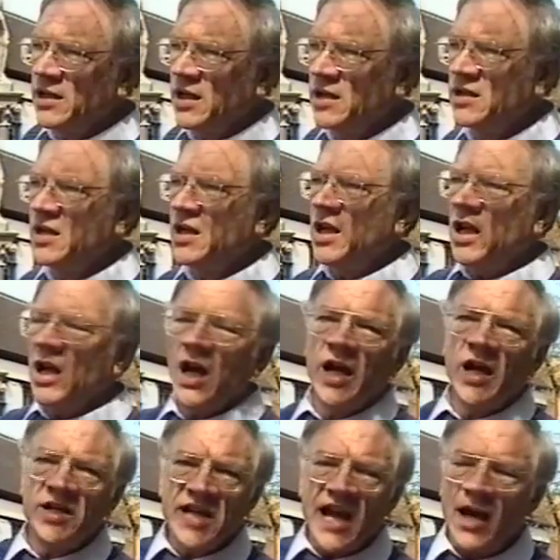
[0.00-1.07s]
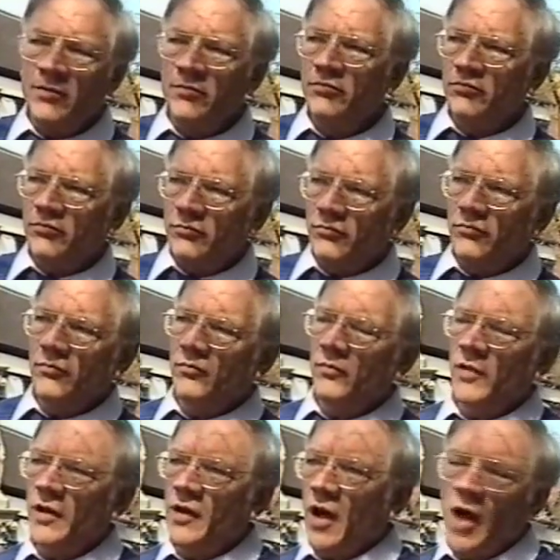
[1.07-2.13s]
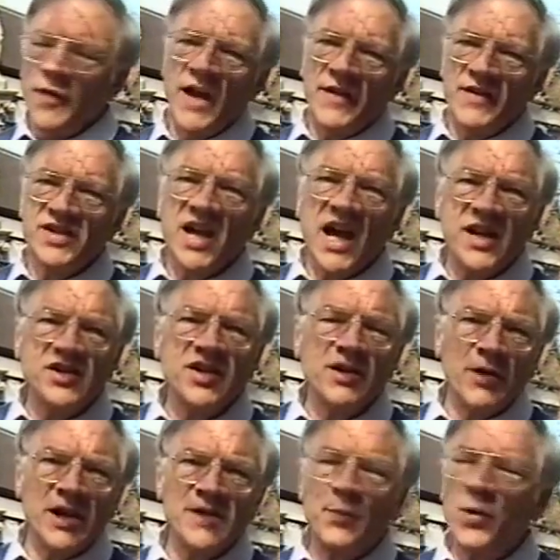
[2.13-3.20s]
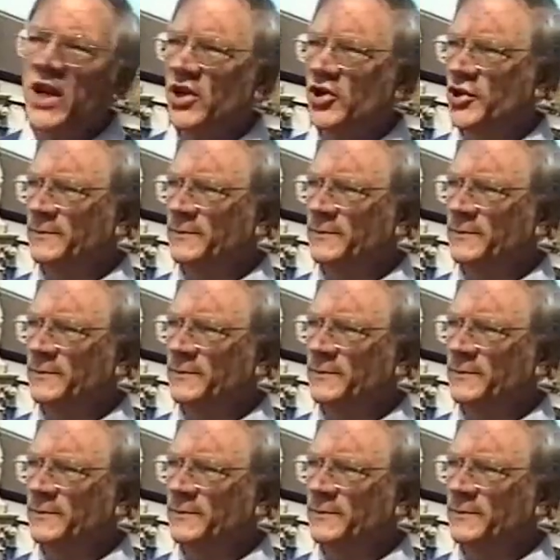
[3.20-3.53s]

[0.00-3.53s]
and down on the other side to the West Bridge.